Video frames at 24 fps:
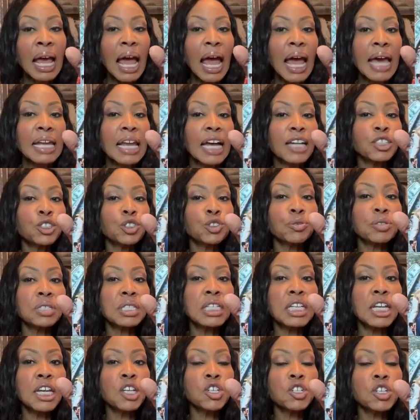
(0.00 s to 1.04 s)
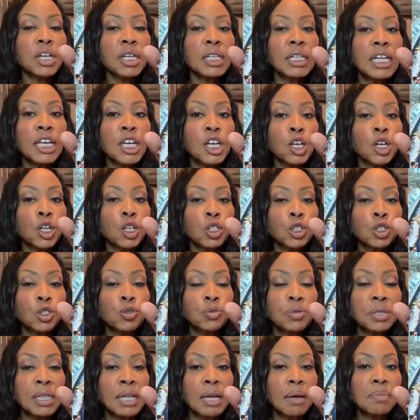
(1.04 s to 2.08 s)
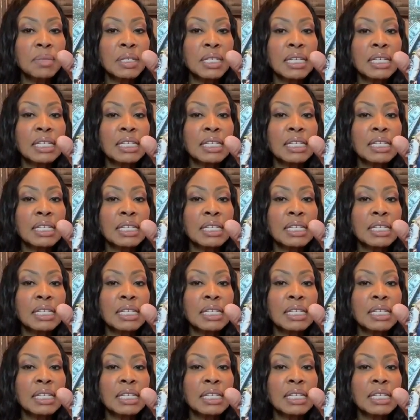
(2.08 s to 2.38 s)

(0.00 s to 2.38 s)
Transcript: and I strategically glued them to